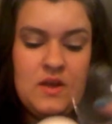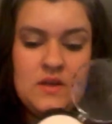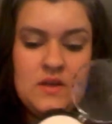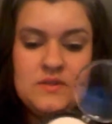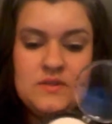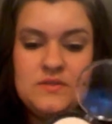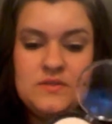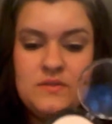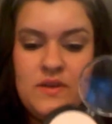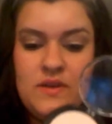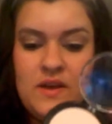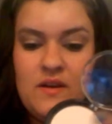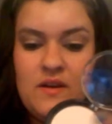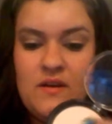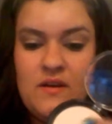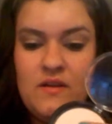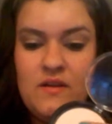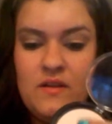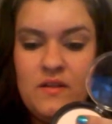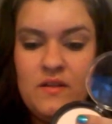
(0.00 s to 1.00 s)
So
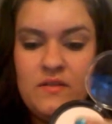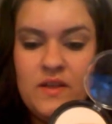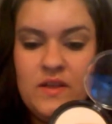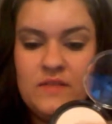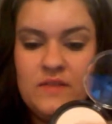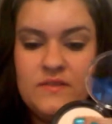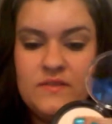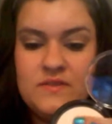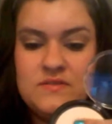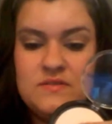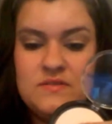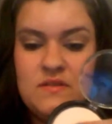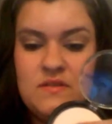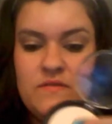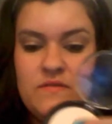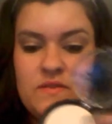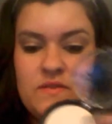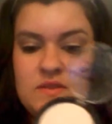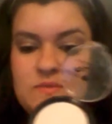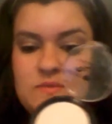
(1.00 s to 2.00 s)
yeah, I like this
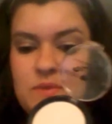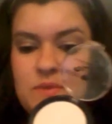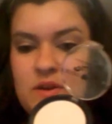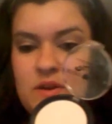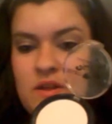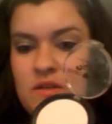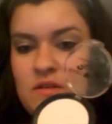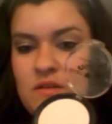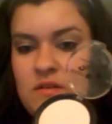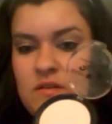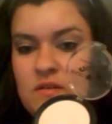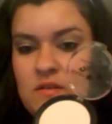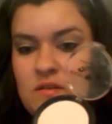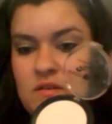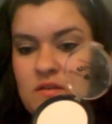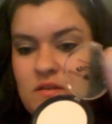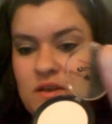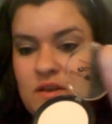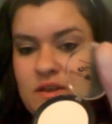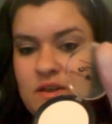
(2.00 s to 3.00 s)
stuff. It's pretty
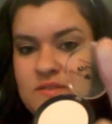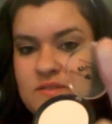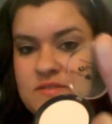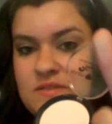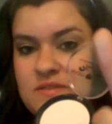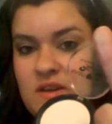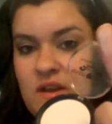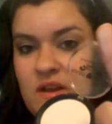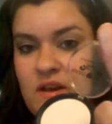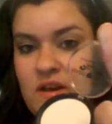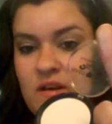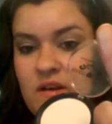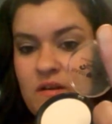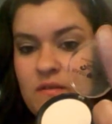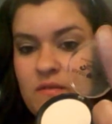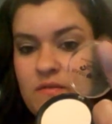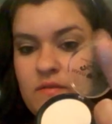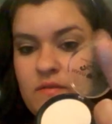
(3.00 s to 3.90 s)
nice to have.